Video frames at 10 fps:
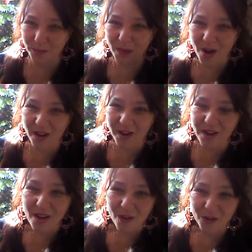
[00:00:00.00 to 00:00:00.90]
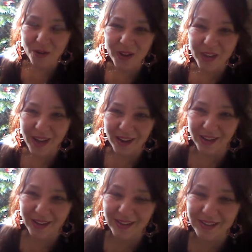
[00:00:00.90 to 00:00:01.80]
upon or
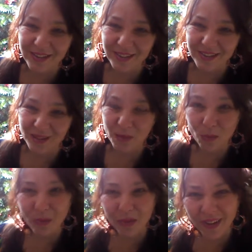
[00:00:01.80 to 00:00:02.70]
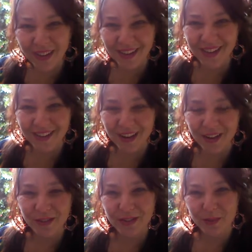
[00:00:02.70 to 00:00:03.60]
created a system that really takes
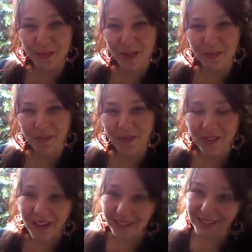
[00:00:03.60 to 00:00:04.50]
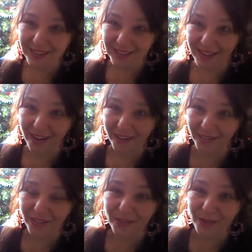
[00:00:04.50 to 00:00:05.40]
care of its people. And this is an
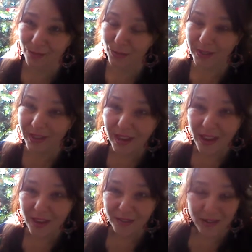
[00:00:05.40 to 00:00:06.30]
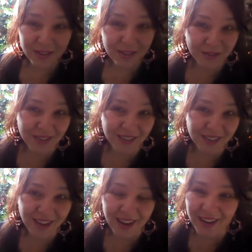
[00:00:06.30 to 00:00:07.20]
elder who's really a very
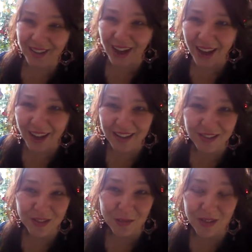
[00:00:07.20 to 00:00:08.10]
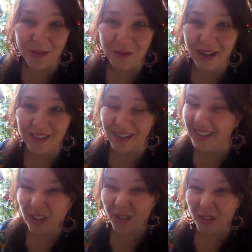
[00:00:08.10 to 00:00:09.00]
sophisticated guy in so many ways
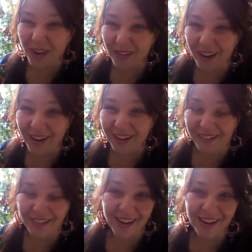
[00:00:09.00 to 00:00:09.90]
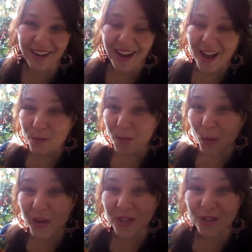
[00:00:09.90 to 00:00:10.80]
and a great writer, right?
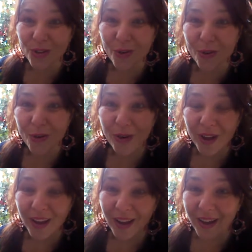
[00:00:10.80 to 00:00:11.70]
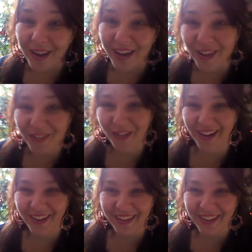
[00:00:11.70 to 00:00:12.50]
But we're so ignorant